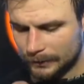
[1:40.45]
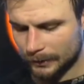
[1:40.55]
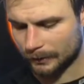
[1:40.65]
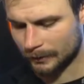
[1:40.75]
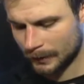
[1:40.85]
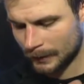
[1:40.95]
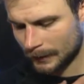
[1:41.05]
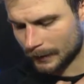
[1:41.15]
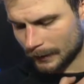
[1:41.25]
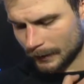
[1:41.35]

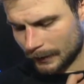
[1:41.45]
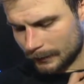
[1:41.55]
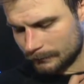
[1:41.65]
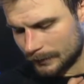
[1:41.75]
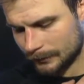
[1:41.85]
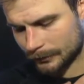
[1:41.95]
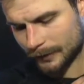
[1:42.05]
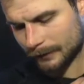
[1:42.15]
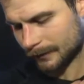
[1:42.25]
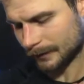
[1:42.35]
So he was
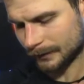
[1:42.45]
great for